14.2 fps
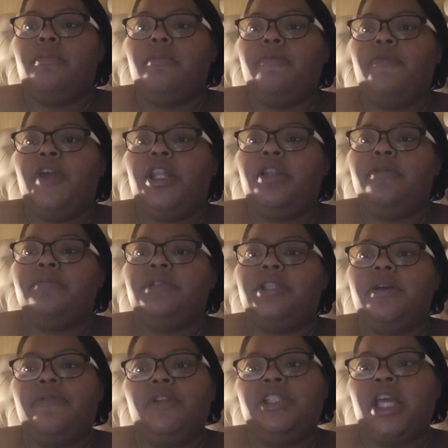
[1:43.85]
victims
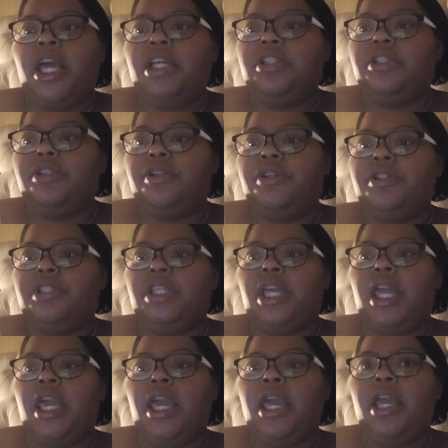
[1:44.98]
of disasters
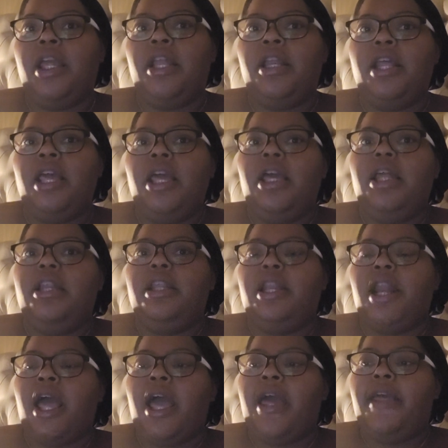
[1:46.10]
can
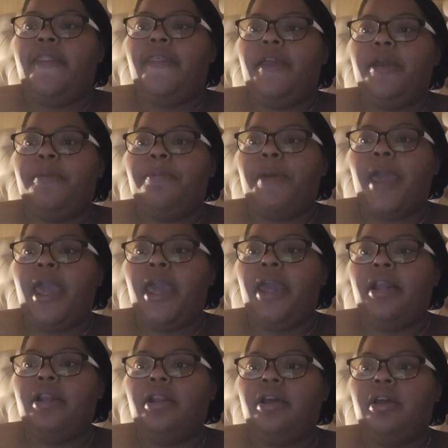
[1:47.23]
deny the
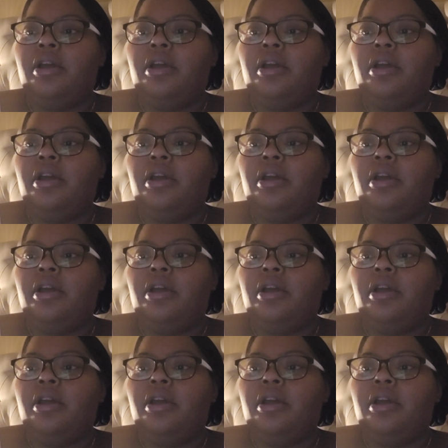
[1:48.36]
impact